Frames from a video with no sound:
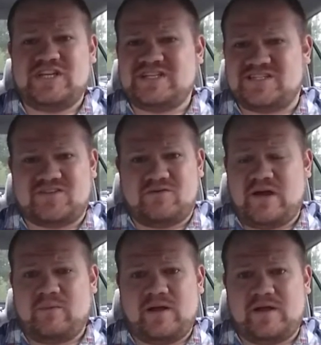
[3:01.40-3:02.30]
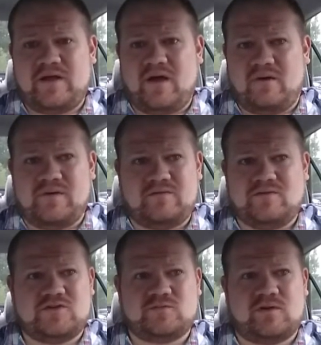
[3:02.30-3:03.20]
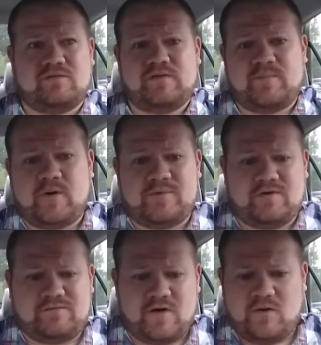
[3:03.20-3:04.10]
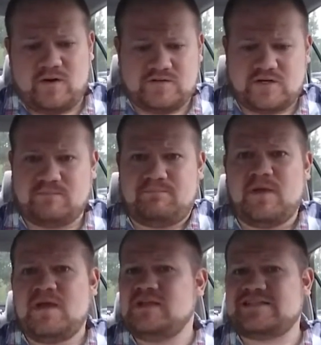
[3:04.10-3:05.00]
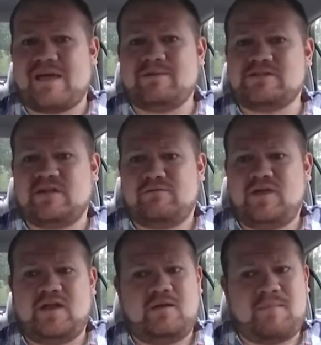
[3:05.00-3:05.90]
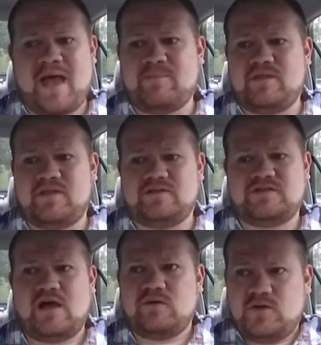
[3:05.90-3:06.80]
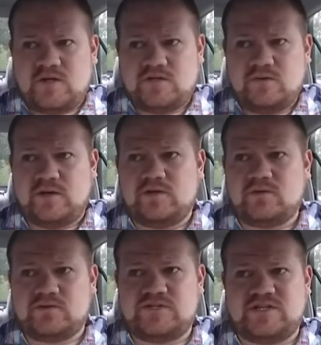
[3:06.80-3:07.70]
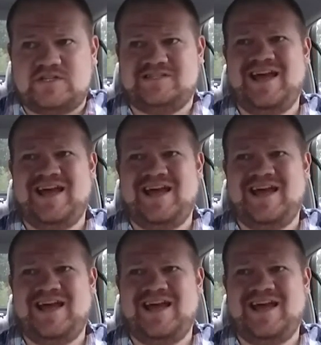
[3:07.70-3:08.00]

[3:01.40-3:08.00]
Sheets is a great way to go. If you just want to flip open your phone and start typing stuff in and mapping things out, you can do it in Google Sheets.